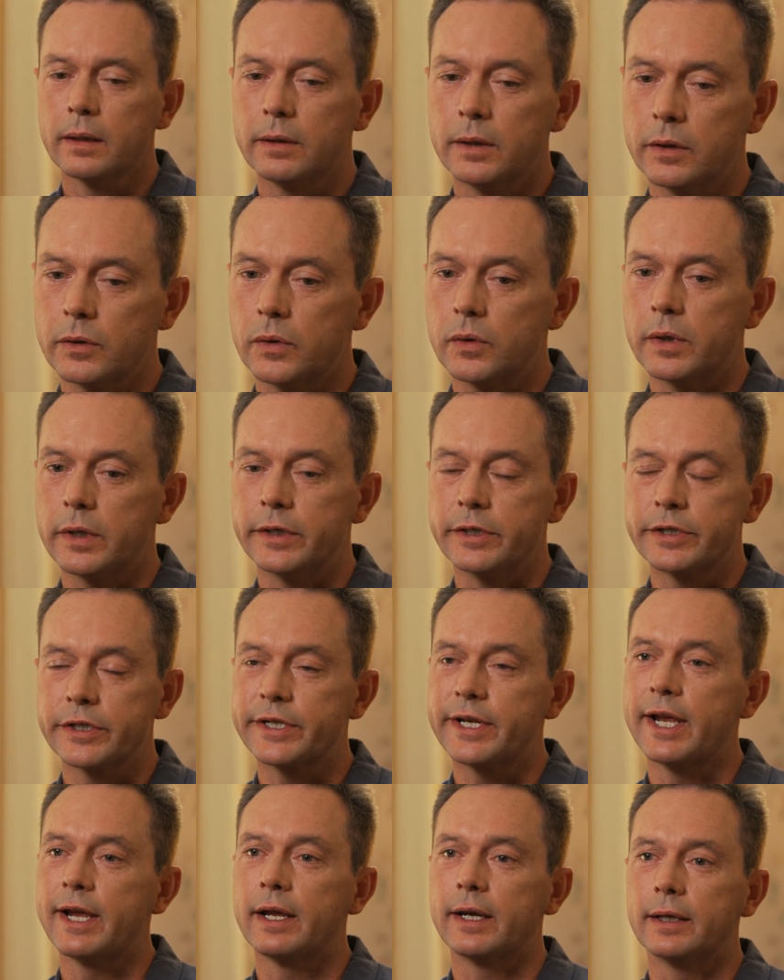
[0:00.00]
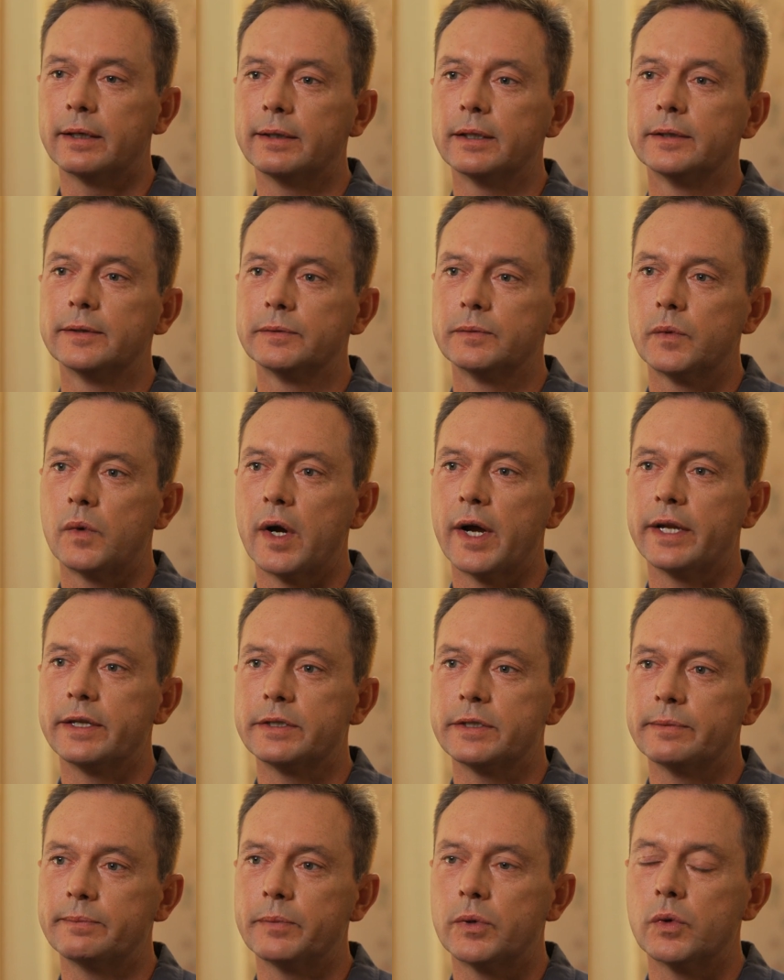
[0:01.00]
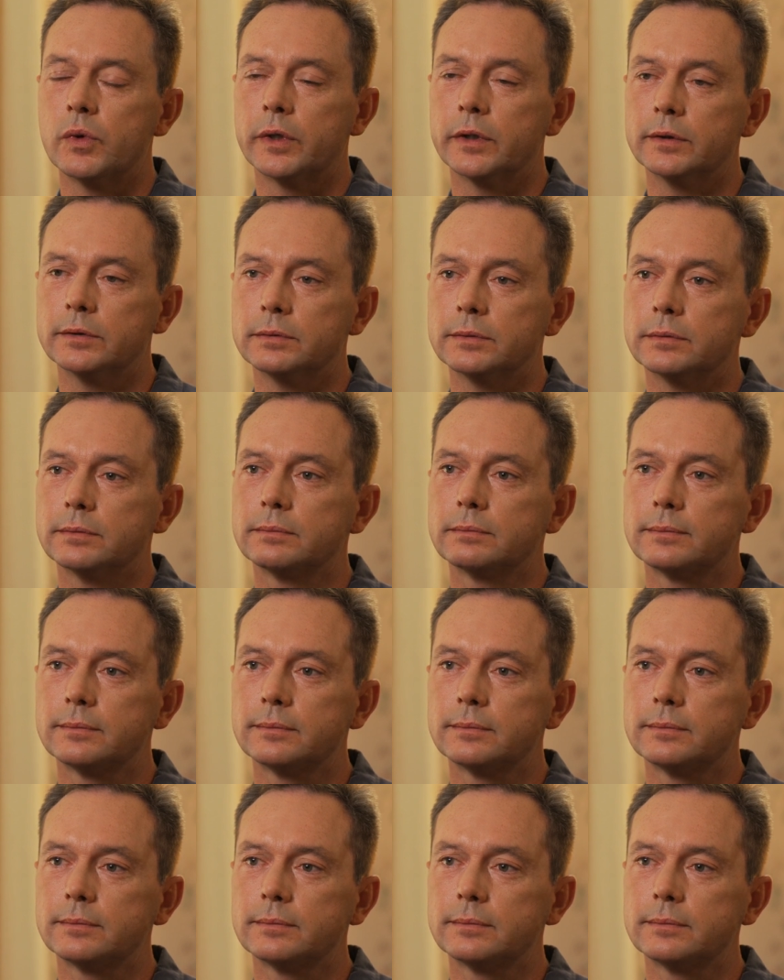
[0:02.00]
you'll understand why it's important